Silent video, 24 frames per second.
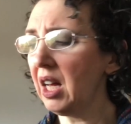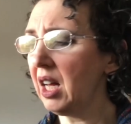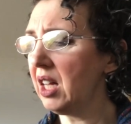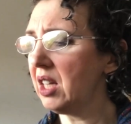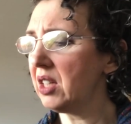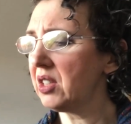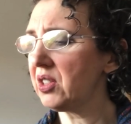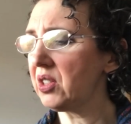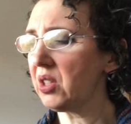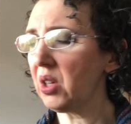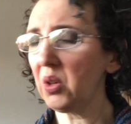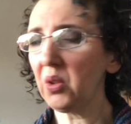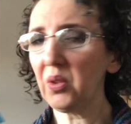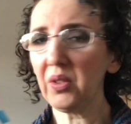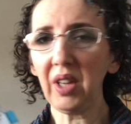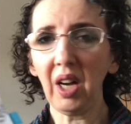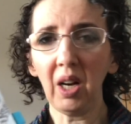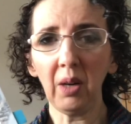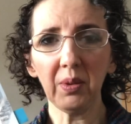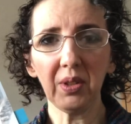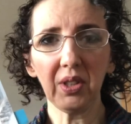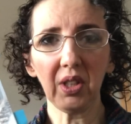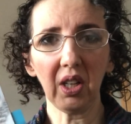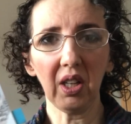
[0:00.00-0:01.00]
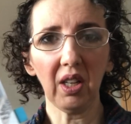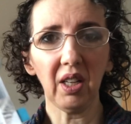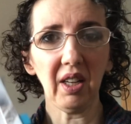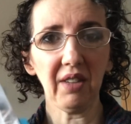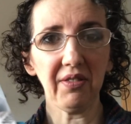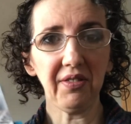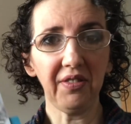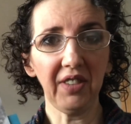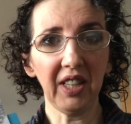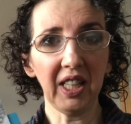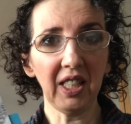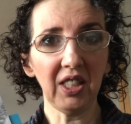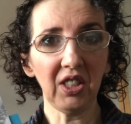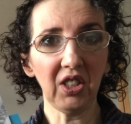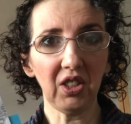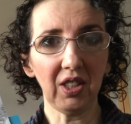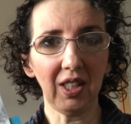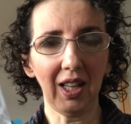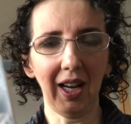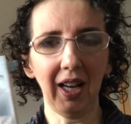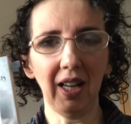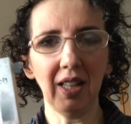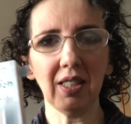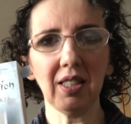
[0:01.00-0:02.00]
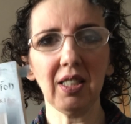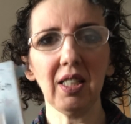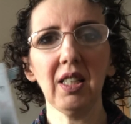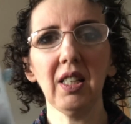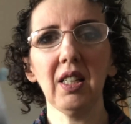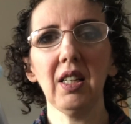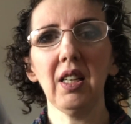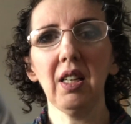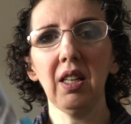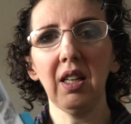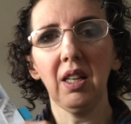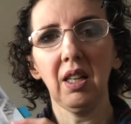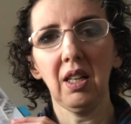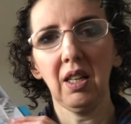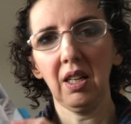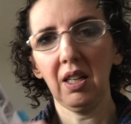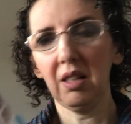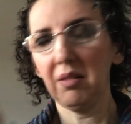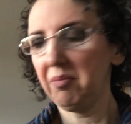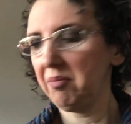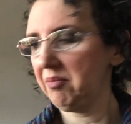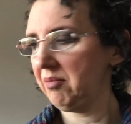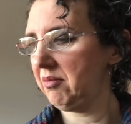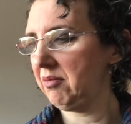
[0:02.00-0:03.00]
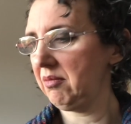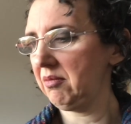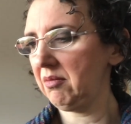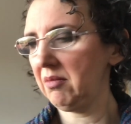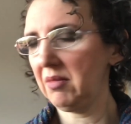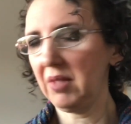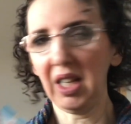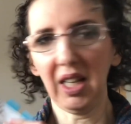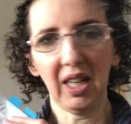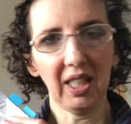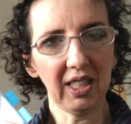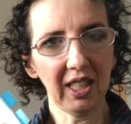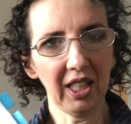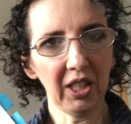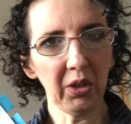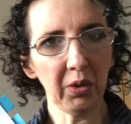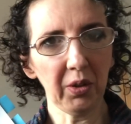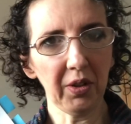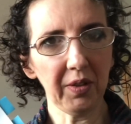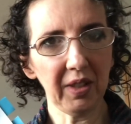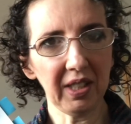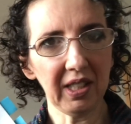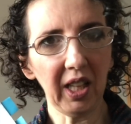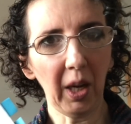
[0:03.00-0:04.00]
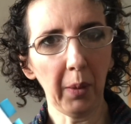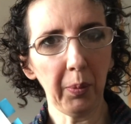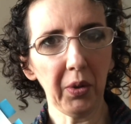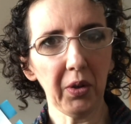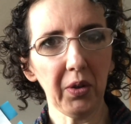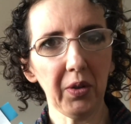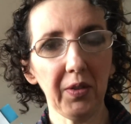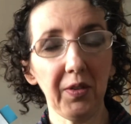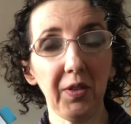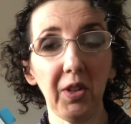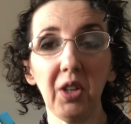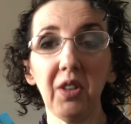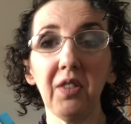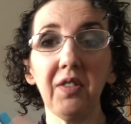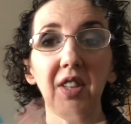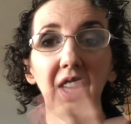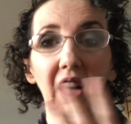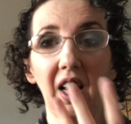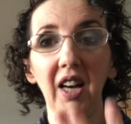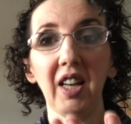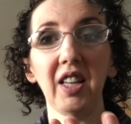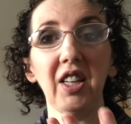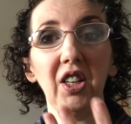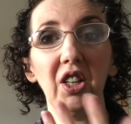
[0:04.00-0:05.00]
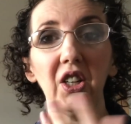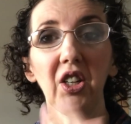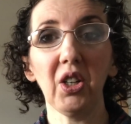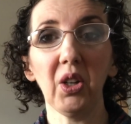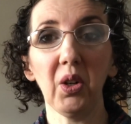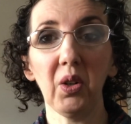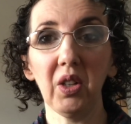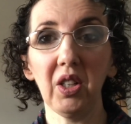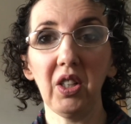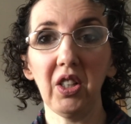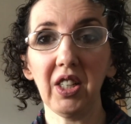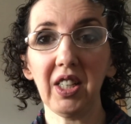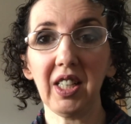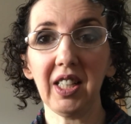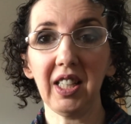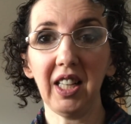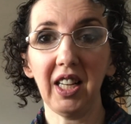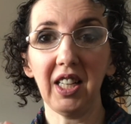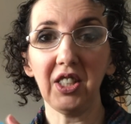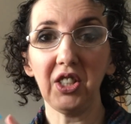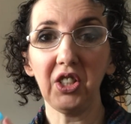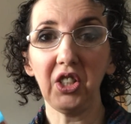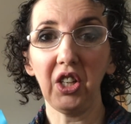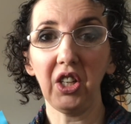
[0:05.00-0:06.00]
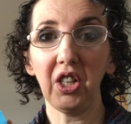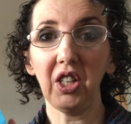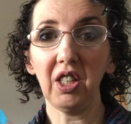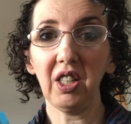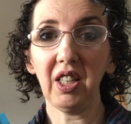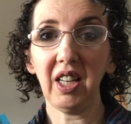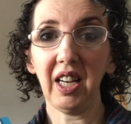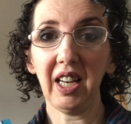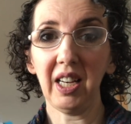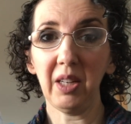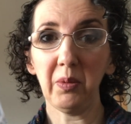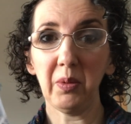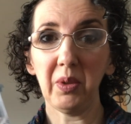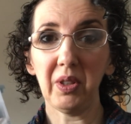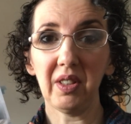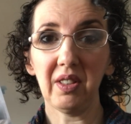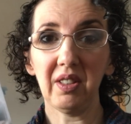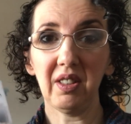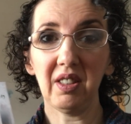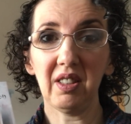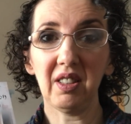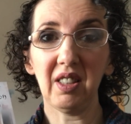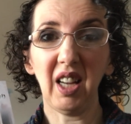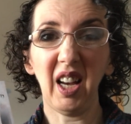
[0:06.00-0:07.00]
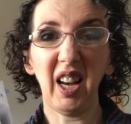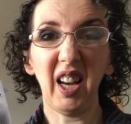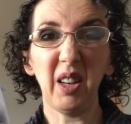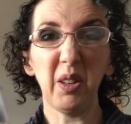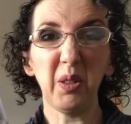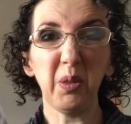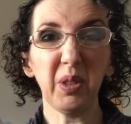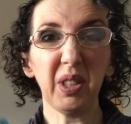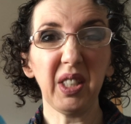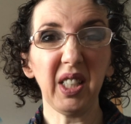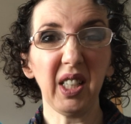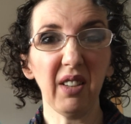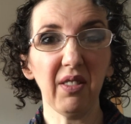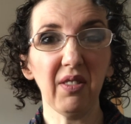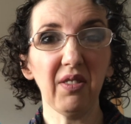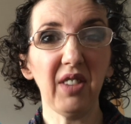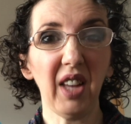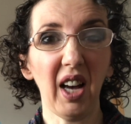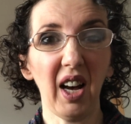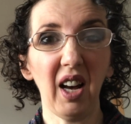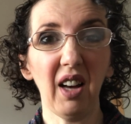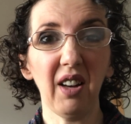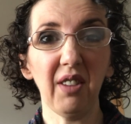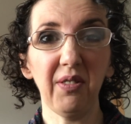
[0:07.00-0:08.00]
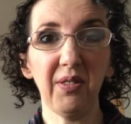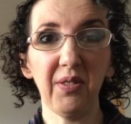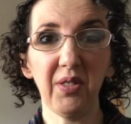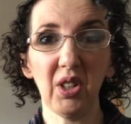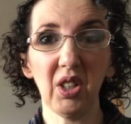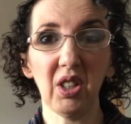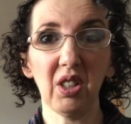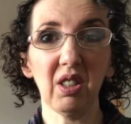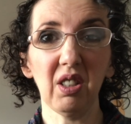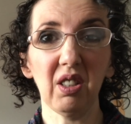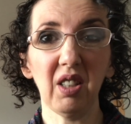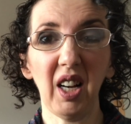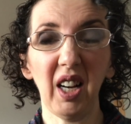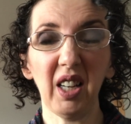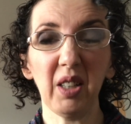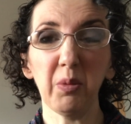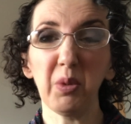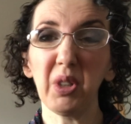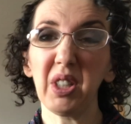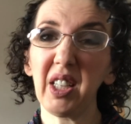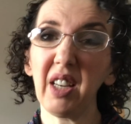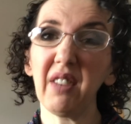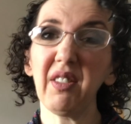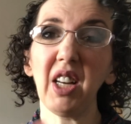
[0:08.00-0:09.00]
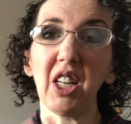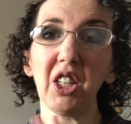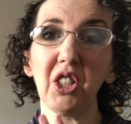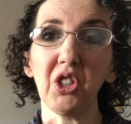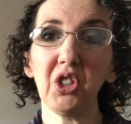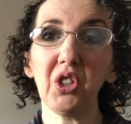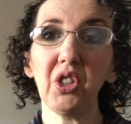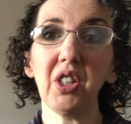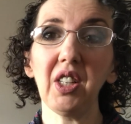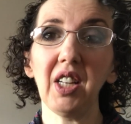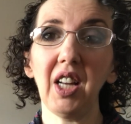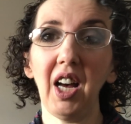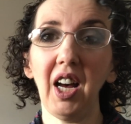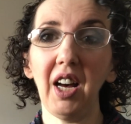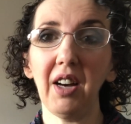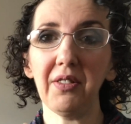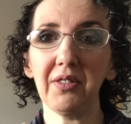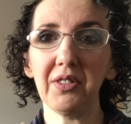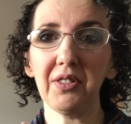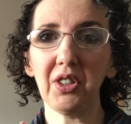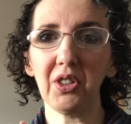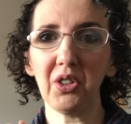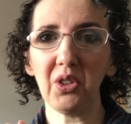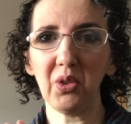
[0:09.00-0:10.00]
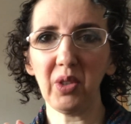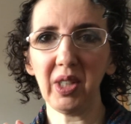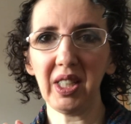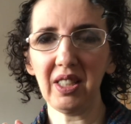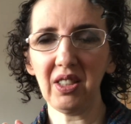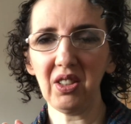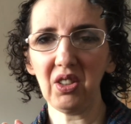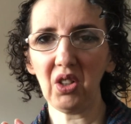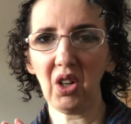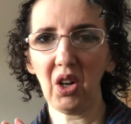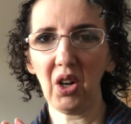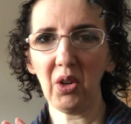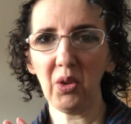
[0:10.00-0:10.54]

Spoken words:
So that was good. I finished that. I did a separate review of that. You can go and look at that too. I would give that a 2.5 to 3 star